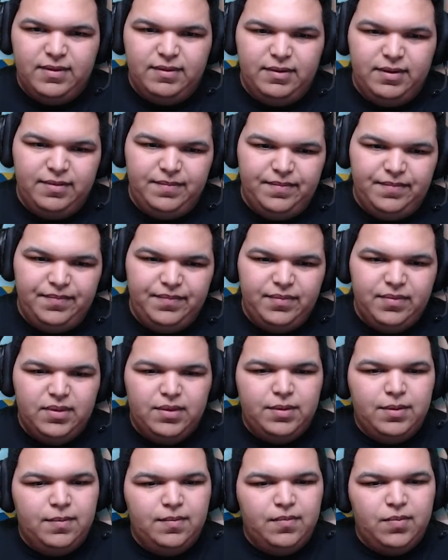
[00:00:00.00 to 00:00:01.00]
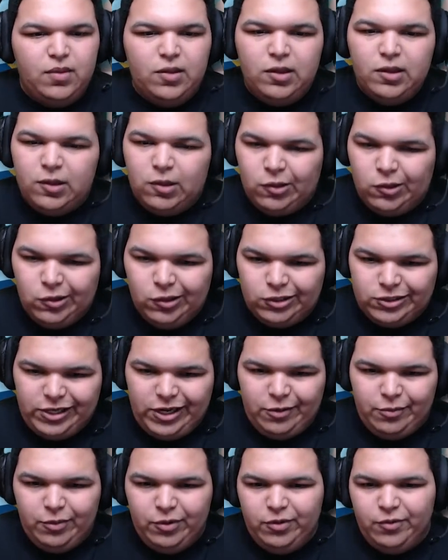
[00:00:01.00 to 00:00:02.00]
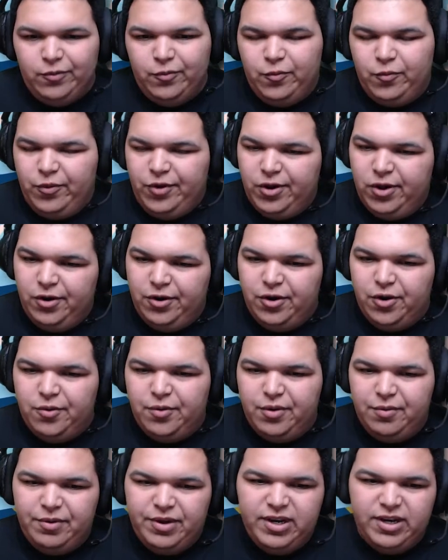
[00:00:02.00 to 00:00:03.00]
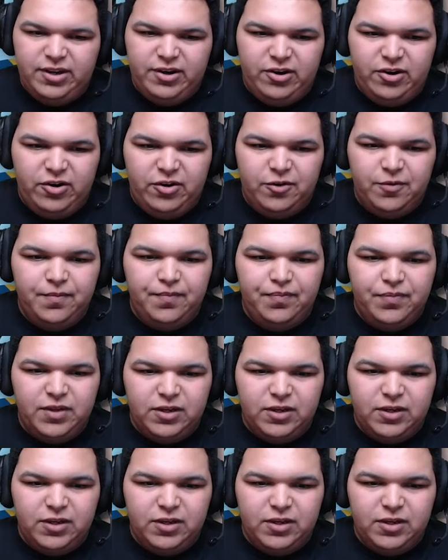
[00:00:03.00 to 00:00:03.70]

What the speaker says: Well, looks like we all know what we need to do.